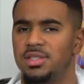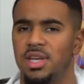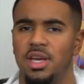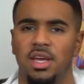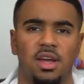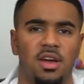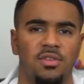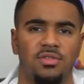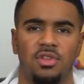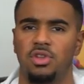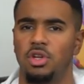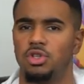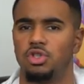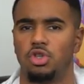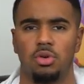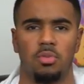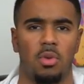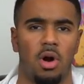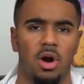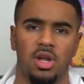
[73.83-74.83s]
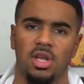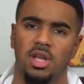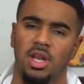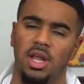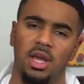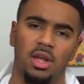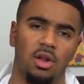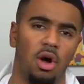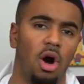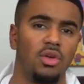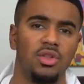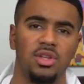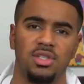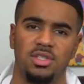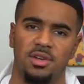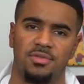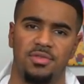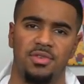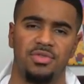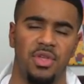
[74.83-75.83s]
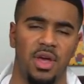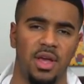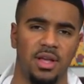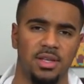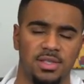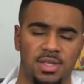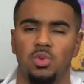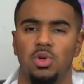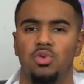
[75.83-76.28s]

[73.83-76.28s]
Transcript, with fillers: take care of the digital marketing, all all these different things.